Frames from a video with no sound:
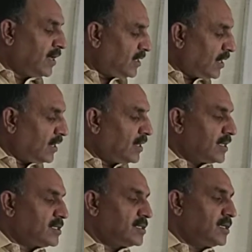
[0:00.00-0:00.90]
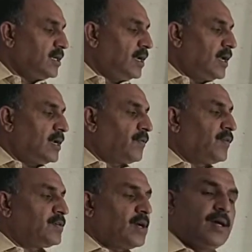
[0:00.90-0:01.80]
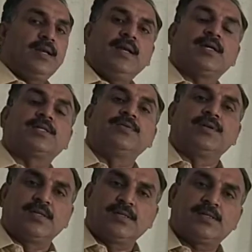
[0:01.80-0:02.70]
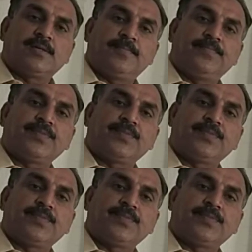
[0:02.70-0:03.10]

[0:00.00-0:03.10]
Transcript: in unnecessary and futile activities.